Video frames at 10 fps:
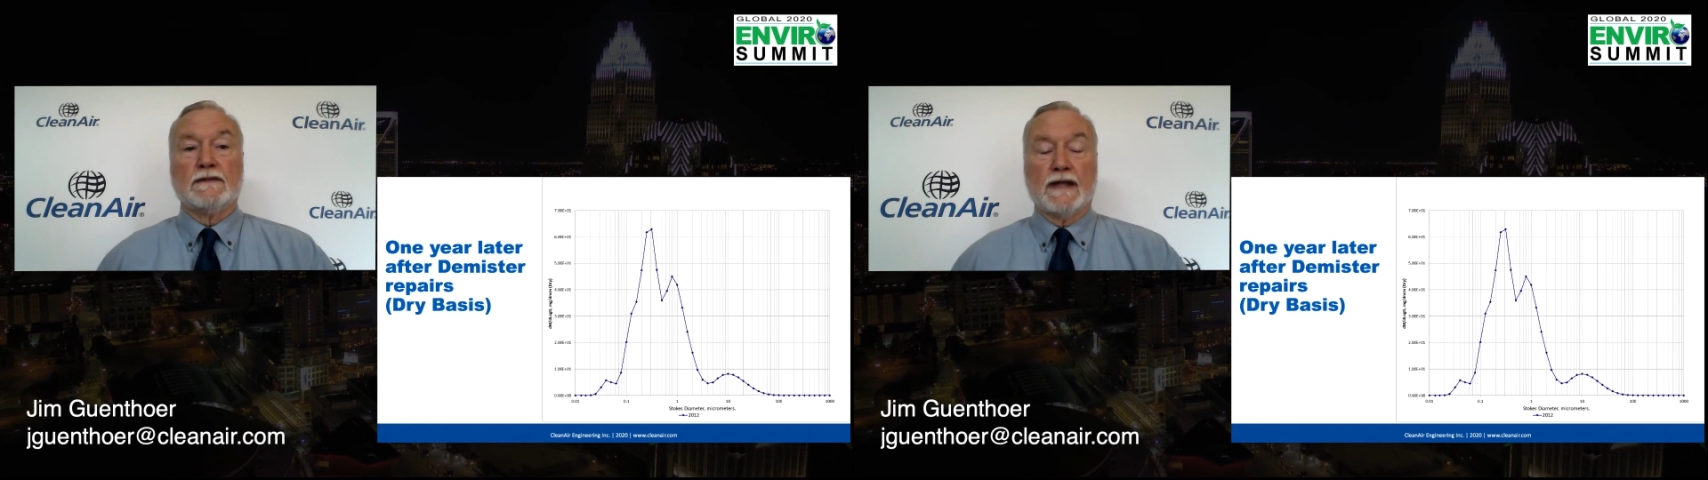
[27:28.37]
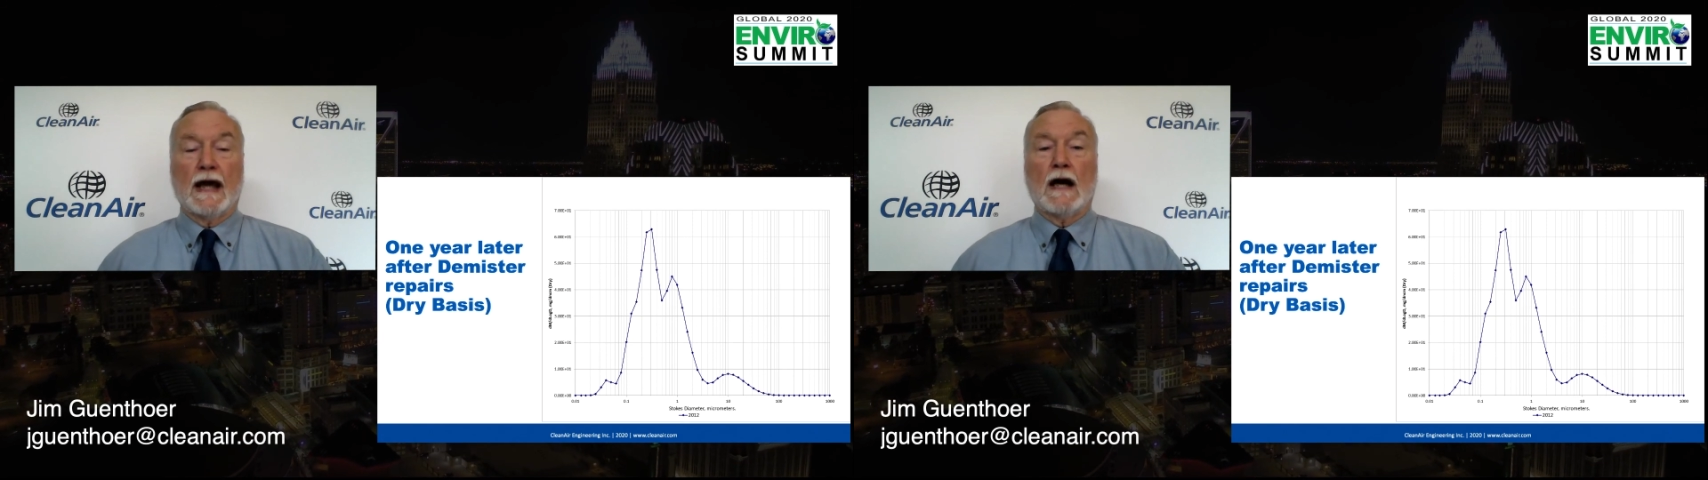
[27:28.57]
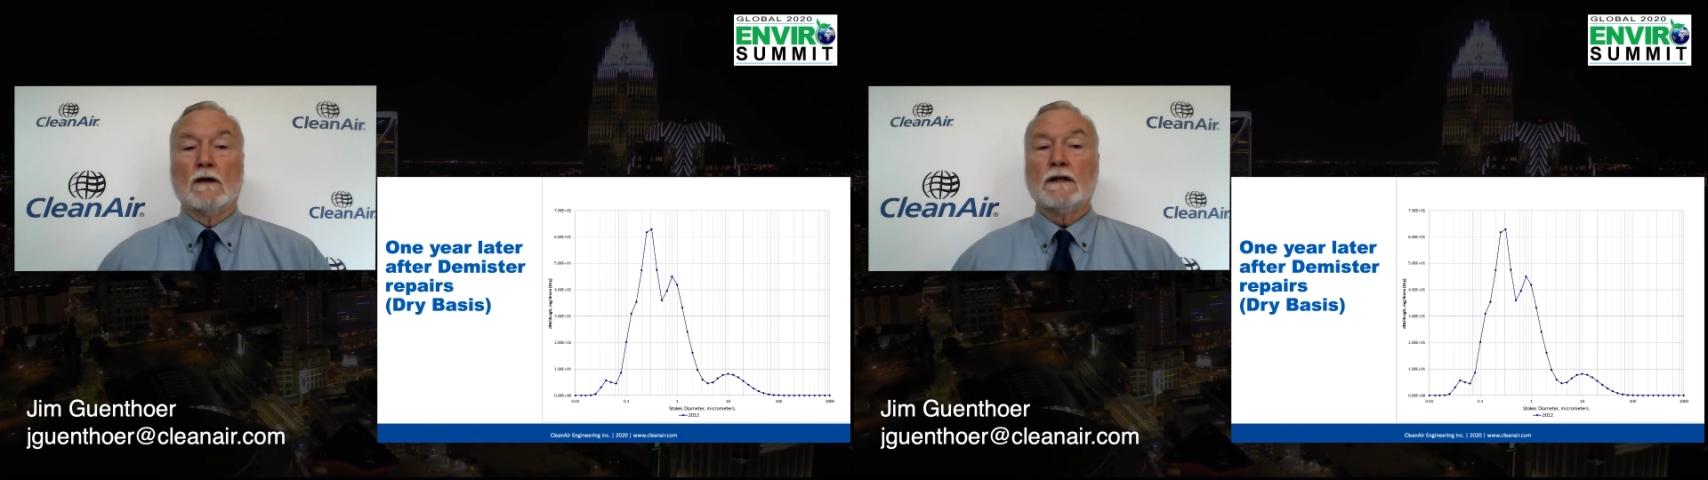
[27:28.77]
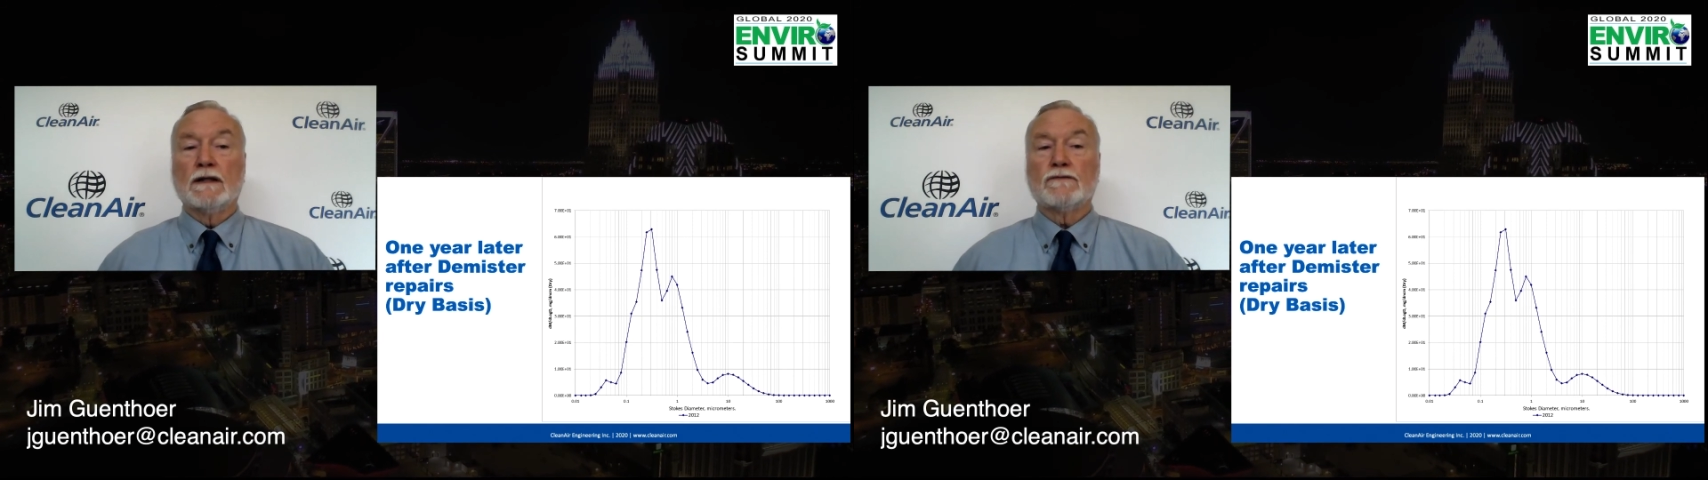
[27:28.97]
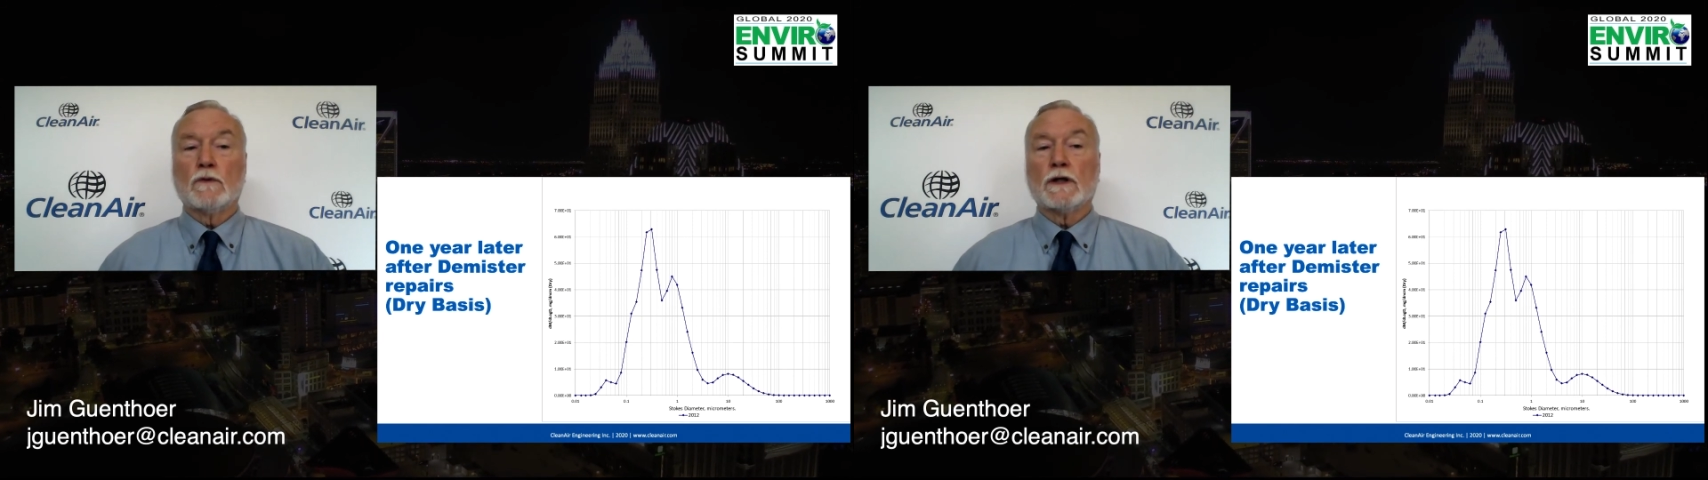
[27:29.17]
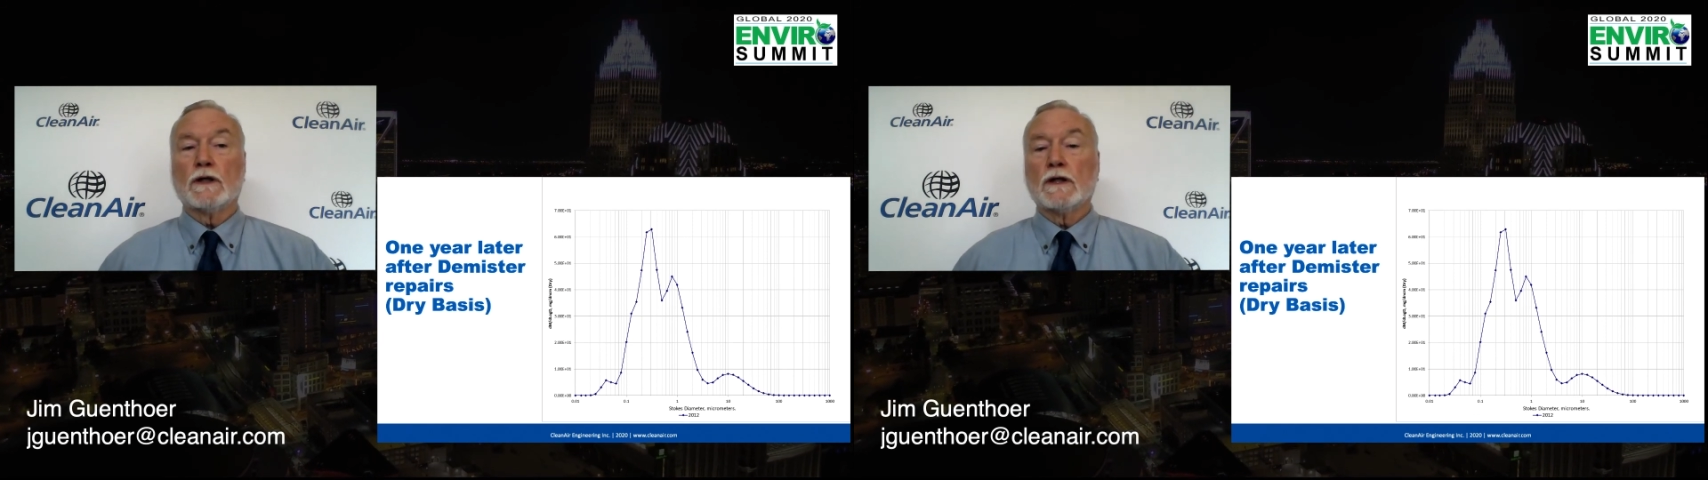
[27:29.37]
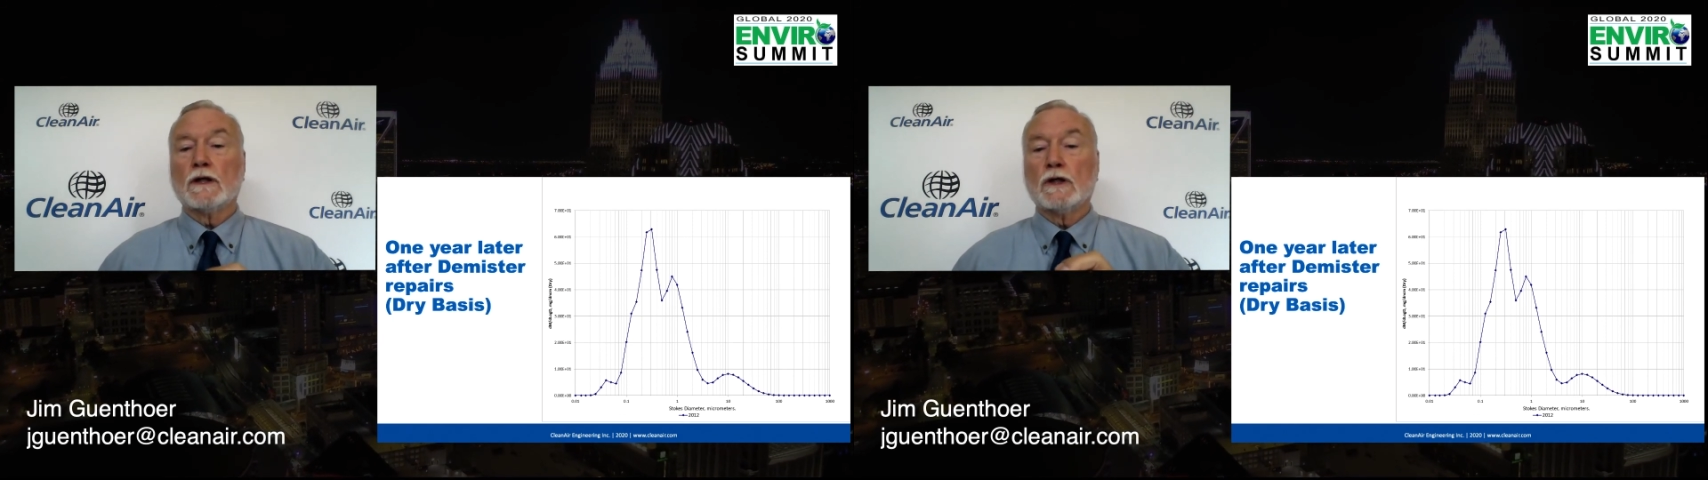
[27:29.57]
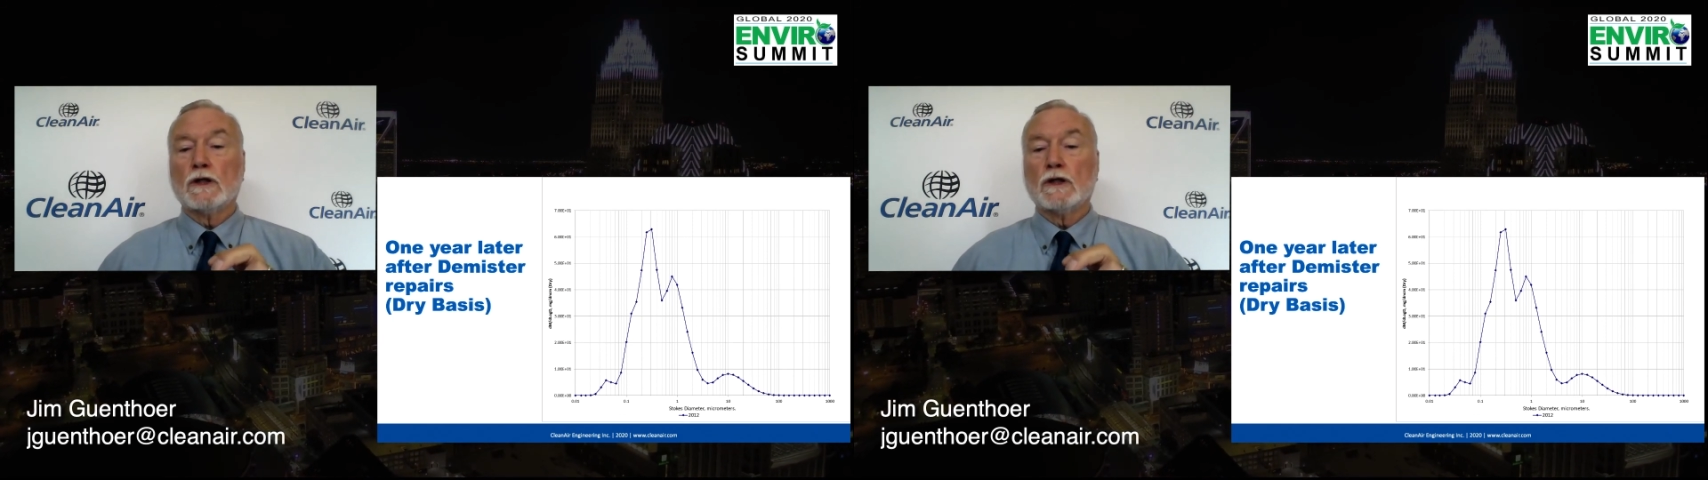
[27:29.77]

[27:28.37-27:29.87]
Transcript: Now, if we're